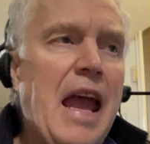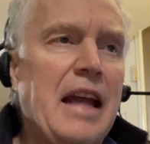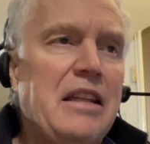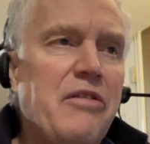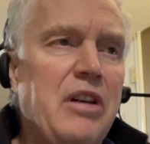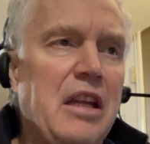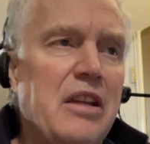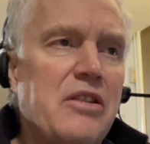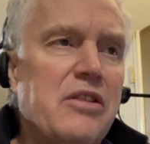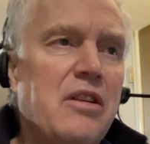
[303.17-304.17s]

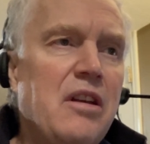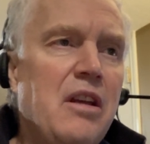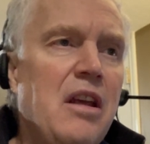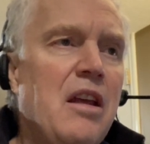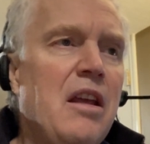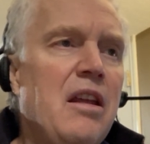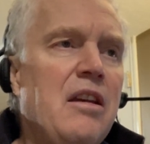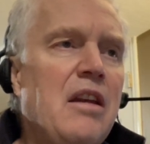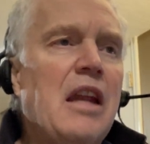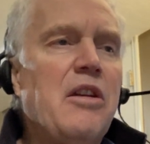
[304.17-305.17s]
activities.
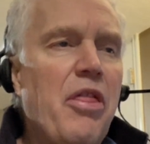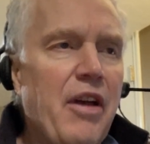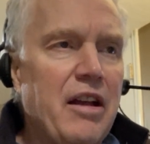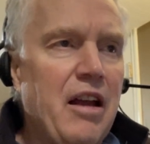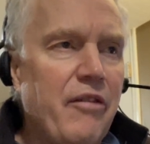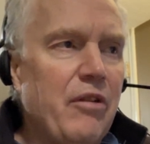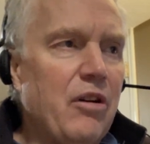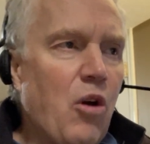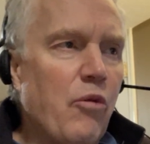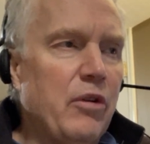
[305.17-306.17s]
Not the
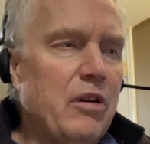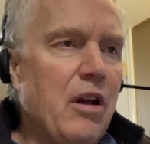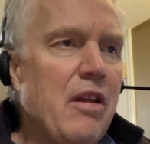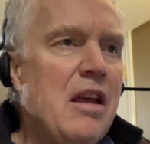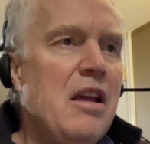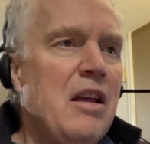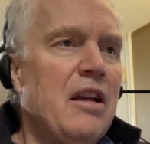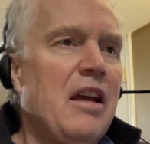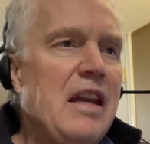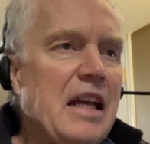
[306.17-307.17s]
covert,
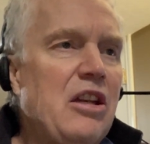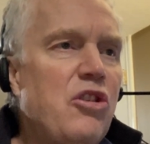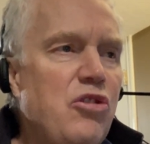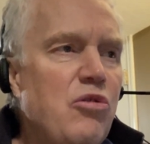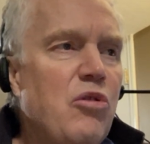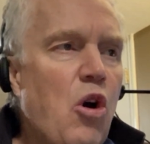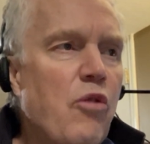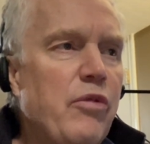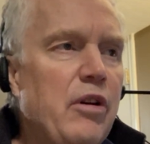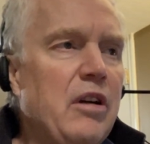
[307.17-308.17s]
connected to
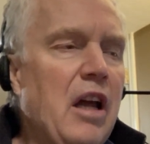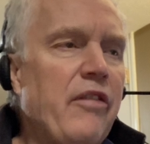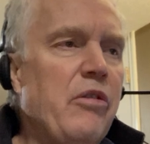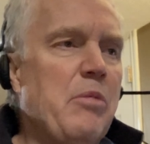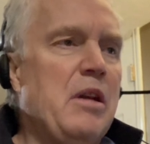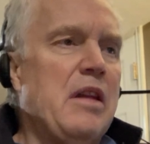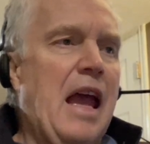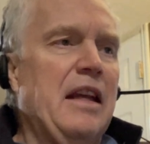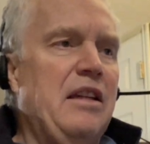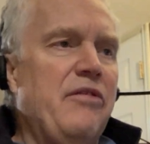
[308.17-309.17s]
covert government
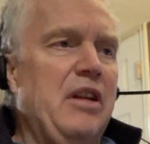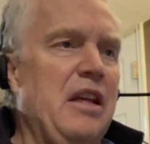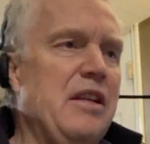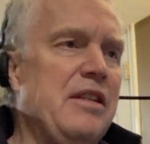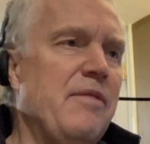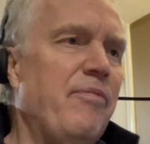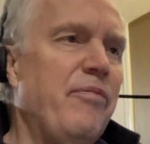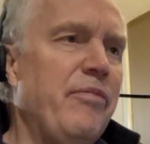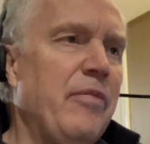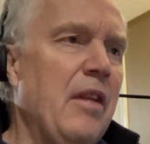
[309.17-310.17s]
activities.
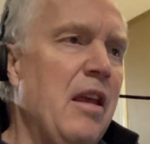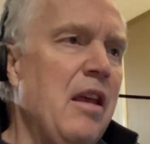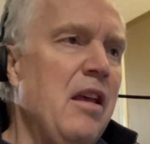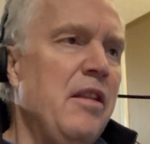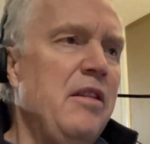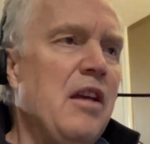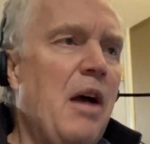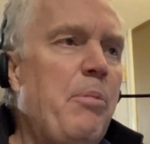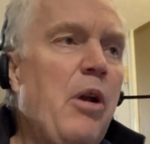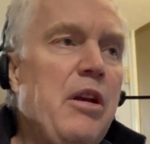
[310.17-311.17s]
The
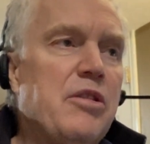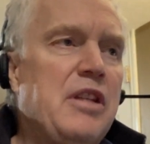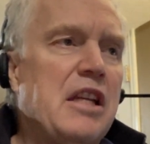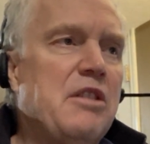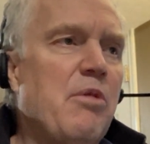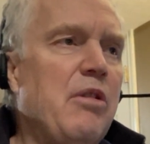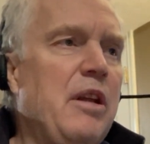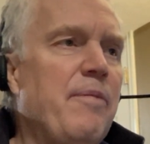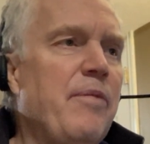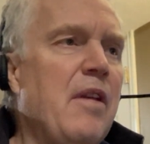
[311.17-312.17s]
operator's
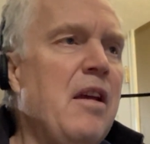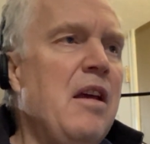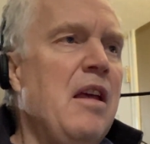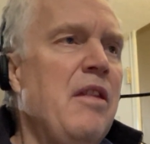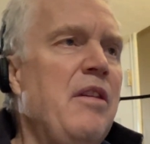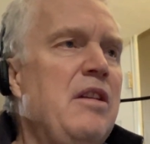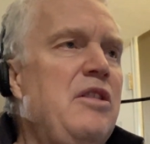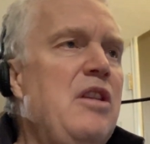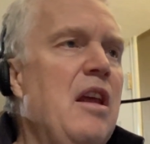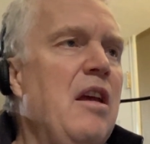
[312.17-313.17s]
testimony. The
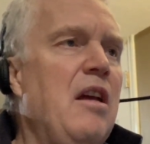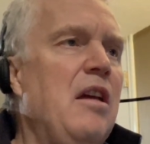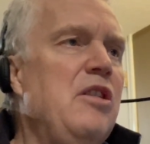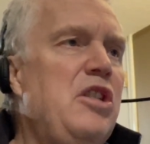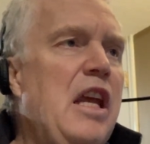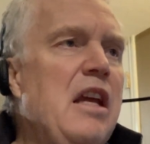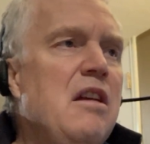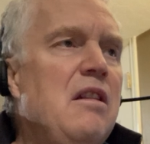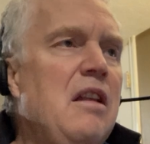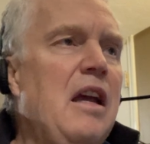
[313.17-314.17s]

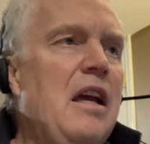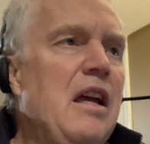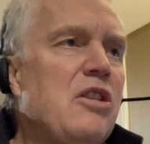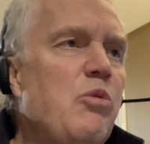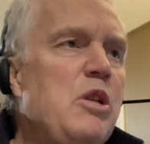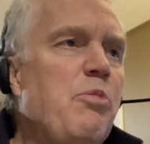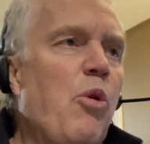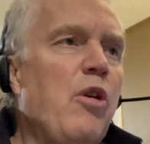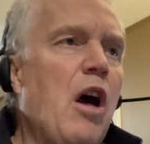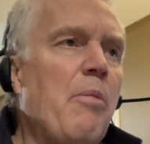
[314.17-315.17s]
jail
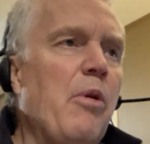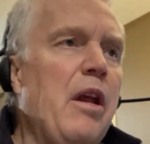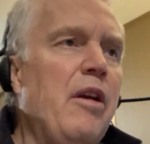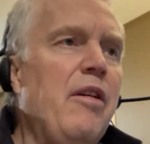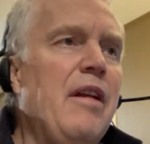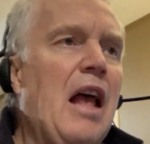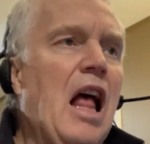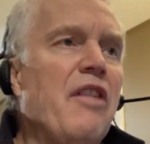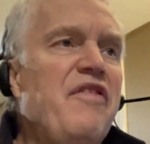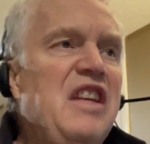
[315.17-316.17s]
switchboard operator,
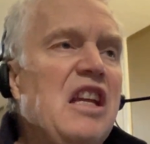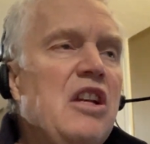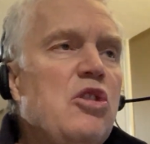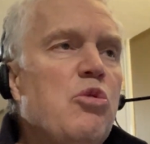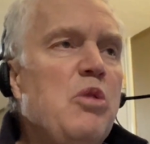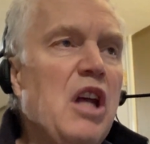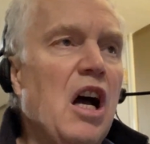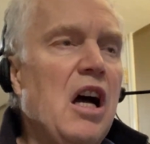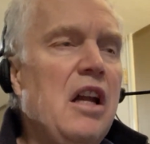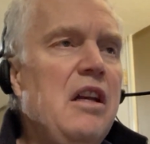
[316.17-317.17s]
Alvita
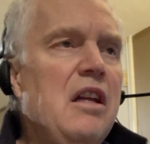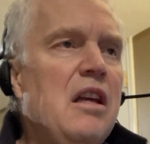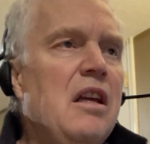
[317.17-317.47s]
Trion,